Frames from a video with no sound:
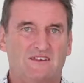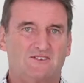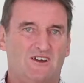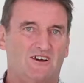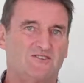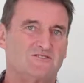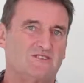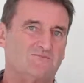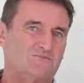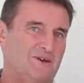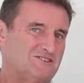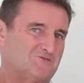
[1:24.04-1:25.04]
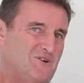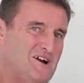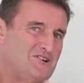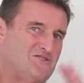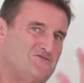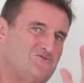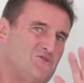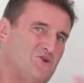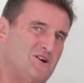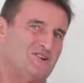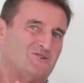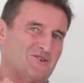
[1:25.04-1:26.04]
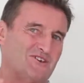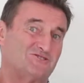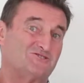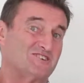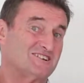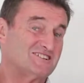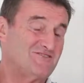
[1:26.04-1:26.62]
So the best way to avoid all those things,